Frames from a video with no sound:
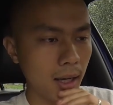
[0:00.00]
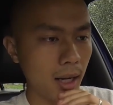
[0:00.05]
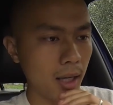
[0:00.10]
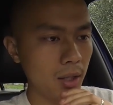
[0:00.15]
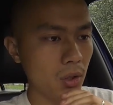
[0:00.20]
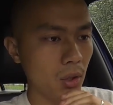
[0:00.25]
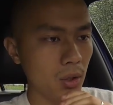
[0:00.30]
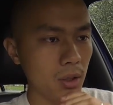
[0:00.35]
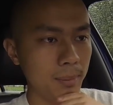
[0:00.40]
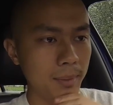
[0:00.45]
I
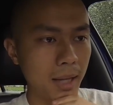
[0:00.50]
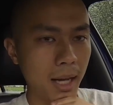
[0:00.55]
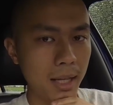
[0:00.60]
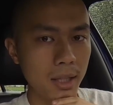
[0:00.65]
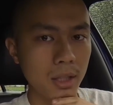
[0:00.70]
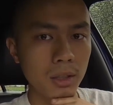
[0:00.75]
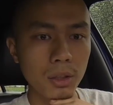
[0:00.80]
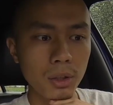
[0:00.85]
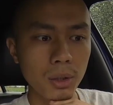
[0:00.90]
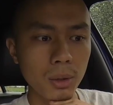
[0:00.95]
told them
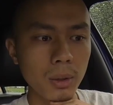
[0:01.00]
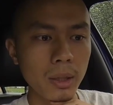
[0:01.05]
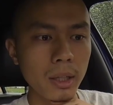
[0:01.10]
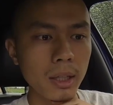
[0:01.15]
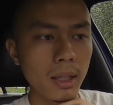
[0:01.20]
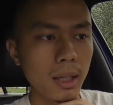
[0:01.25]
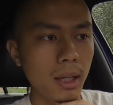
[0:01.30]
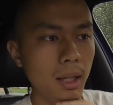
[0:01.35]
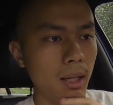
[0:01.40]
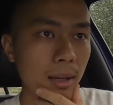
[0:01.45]
not to do
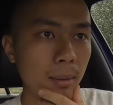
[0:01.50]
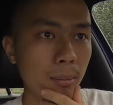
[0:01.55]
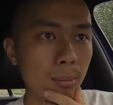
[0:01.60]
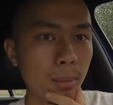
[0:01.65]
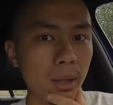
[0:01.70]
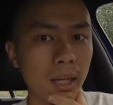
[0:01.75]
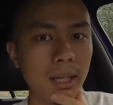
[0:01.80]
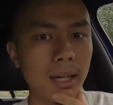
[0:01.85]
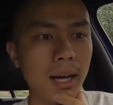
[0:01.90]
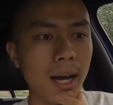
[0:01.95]
it.
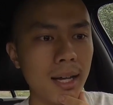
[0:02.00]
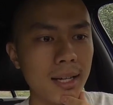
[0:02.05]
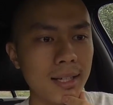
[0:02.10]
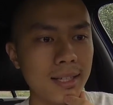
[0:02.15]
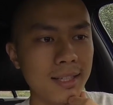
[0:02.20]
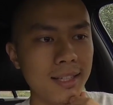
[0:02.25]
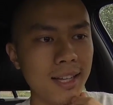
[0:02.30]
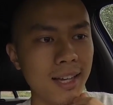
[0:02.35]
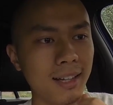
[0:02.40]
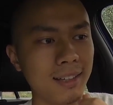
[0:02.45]
But it kind of
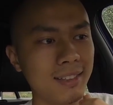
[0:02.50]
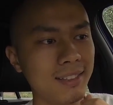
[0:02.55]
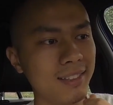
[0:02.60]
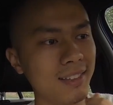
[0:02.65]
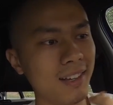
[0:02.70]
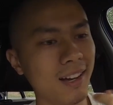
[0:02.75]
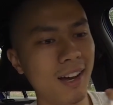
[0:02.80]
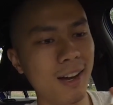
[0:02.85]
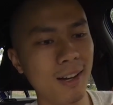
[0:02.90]
stinks,